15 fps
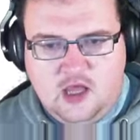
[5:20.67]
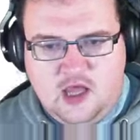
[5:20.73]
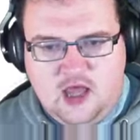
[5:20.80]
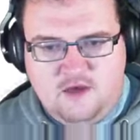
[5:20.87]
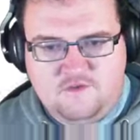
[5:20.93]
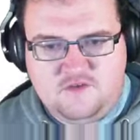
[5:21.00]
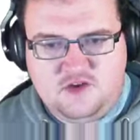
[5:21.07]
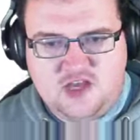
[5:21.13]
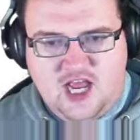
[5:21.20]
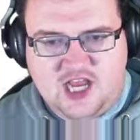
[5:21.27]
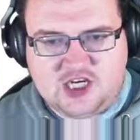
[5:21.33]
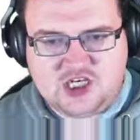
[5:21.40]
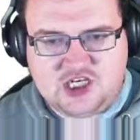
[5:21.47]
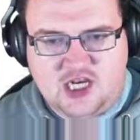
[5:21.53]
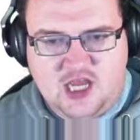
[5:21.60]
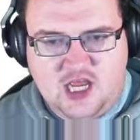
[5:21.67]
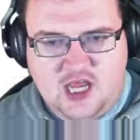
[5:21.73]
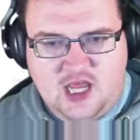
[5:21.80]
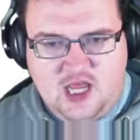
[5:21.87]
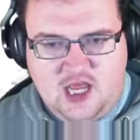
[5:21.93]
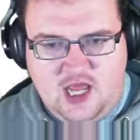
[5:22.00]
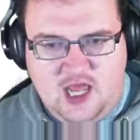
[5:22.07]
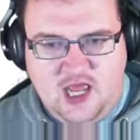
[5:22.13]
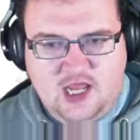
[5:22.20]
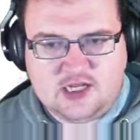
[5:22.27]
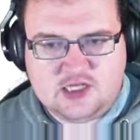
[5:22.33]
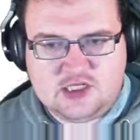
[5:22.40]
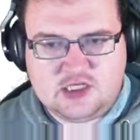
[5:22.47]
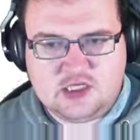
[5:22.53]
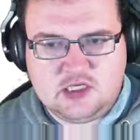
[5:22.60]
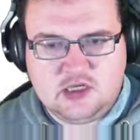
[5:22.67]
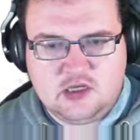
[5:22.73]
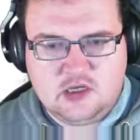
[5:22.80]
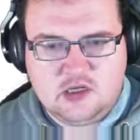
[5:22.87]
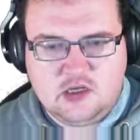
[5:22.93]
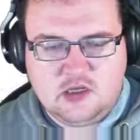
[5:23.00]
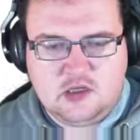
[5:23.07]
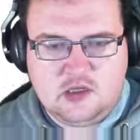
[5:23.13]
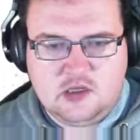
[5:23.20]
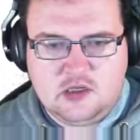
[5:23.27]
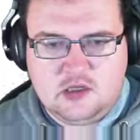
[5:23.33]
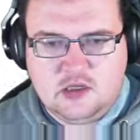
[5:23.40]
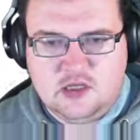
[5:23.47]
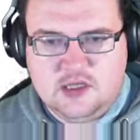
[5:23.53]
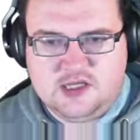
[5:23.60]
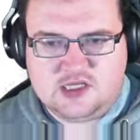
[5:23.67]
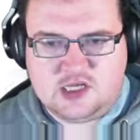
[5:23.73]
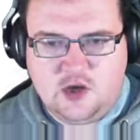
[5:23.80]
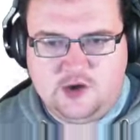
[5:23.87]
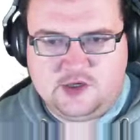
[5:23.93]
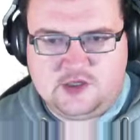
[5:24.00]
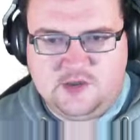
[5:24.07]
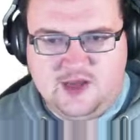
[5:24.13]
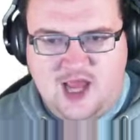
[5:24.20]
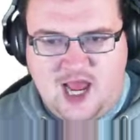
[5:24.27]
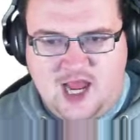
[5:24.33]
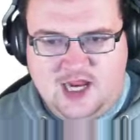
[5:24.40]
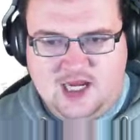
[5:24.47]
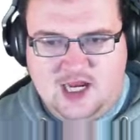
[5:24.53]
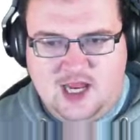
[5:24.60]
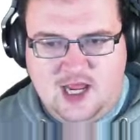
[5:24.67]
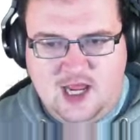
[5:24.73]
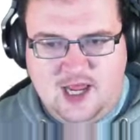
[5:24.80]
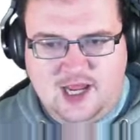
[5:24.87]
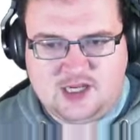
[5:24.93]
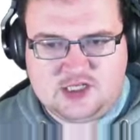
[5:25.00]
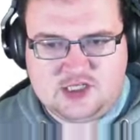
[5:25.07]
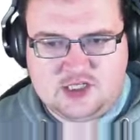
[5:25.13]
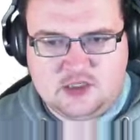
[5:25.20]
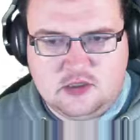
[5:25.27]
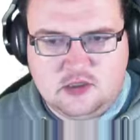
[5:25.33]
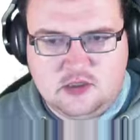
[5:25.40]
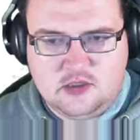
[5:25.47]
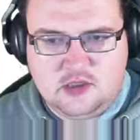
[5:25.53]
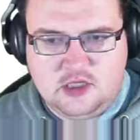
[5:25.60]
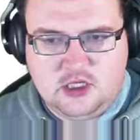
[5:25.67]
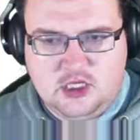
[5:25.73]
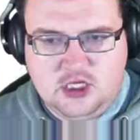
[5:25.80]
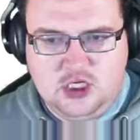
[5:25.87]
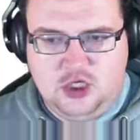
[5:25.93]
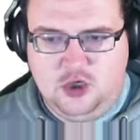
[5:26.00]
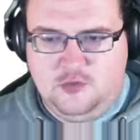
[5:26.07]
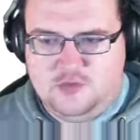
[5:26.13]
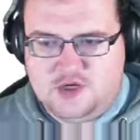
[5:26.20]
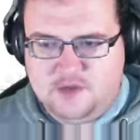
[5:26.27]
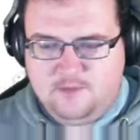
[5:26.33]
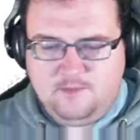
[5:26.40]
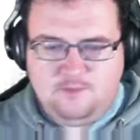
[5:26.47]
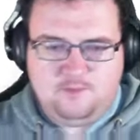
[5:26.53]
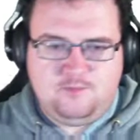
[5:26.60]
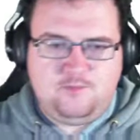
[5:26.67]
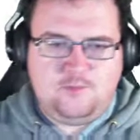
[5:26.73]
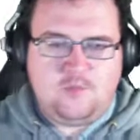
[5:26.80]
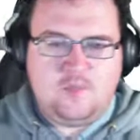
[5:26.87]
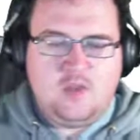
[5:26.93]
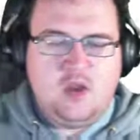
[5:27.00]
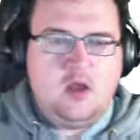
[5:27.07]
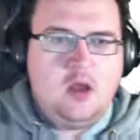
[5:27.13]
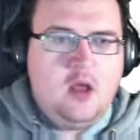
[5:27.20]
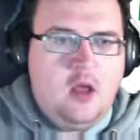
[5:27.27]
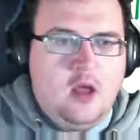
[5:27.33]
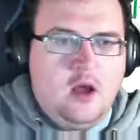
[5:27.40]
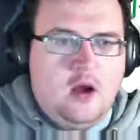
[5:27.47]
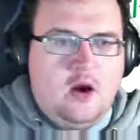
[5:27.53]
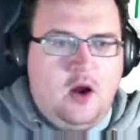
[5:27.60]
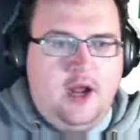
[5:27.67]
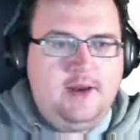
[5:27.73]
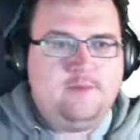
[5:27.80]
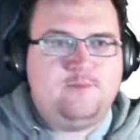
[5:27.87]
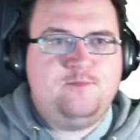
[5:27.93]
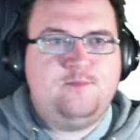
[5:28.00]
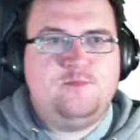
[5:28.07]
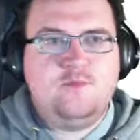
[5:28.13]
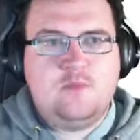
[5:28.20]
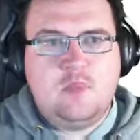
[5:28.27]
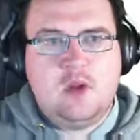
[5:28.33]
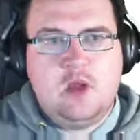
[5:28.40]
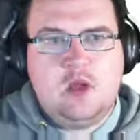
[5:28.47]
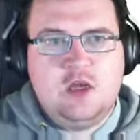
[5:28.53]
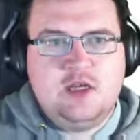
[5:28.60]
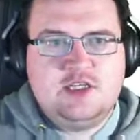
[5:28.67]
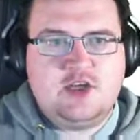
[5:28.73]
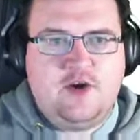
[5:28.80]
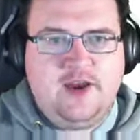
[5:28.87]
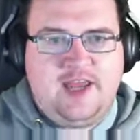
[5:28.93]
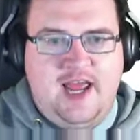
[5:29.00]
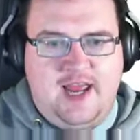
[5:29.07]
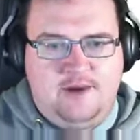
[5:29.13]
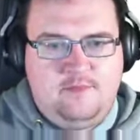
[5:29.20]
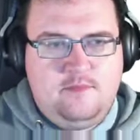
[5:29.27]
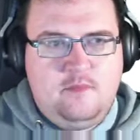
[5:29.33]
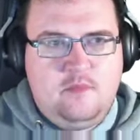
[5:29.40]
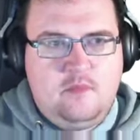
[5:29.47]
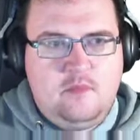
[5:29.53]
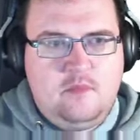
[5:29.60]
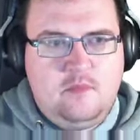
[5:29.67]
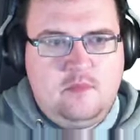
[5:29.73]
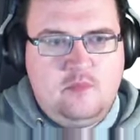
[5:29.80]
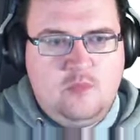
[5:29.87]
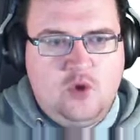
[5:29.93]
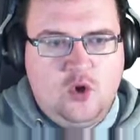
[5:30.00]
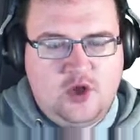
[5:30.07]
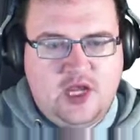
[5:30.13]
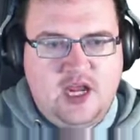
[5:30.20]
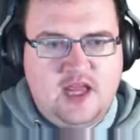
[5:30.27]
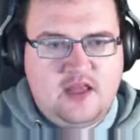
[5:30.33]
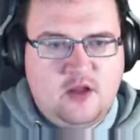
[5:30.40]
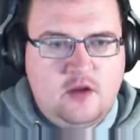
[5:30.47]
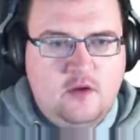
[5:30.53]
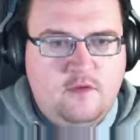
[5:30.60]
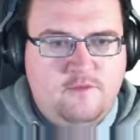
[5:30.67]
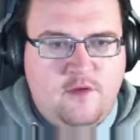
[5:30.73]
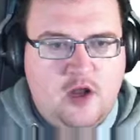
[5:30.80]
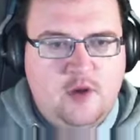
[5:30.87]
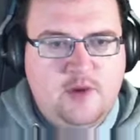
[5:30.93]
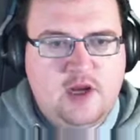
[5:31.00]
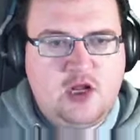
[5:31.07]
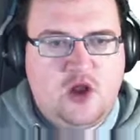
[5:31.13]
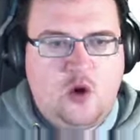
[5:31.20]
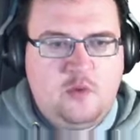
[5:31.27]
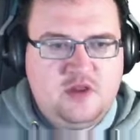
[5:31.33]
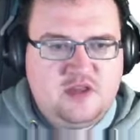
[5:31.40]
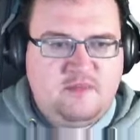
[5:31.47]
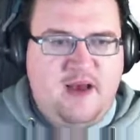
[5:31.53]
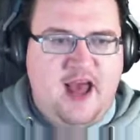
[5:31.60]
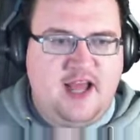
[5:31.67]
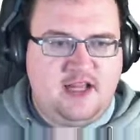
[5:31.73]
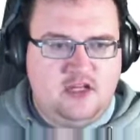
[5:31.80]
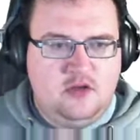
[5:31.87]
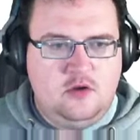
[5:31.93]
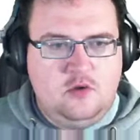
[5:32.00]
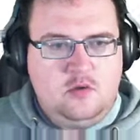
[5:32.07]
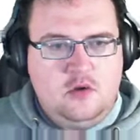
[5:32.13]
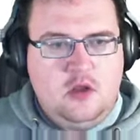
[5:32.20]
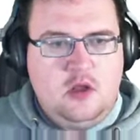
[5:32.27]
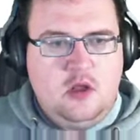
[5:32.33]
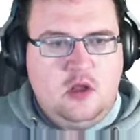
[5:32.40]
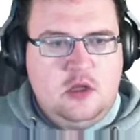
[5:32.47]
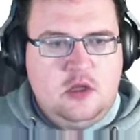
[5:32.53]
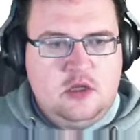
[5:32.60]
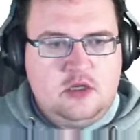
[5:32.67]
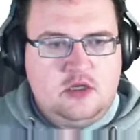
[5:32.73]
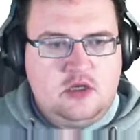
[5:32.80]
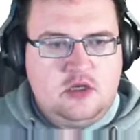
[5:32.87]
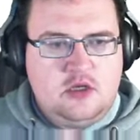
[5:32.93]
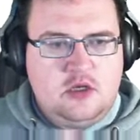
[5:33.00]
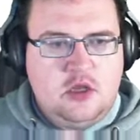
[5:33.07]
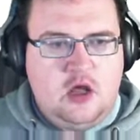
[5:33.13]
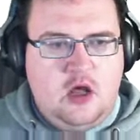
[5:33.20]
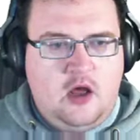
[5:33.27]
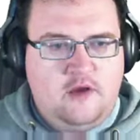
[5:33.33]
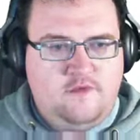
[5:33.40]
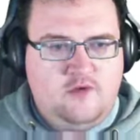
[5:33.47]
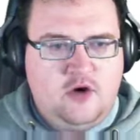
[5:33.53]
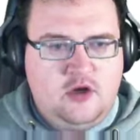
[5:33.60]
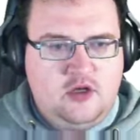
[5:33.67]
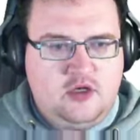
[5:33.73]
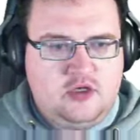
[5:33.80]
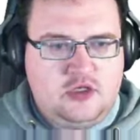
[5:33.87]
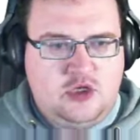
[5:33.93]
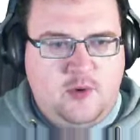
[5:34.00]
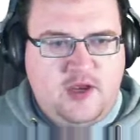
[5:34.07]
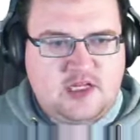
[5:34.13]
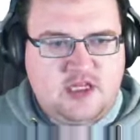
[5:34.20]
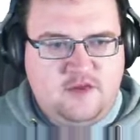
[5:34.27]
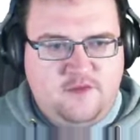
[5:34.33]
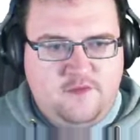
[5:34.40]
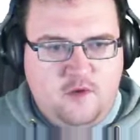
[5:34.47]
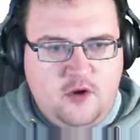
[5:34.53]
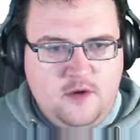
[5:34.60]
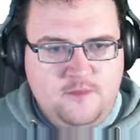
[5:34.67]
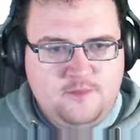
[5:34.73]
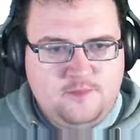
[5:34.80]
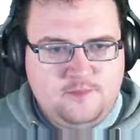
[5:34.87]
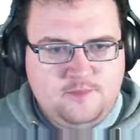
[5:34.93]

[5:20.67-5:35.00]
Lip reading: f dash x is going to be 8x cubed. All right. So again, following along with the pattern, I've got 2x to the 4.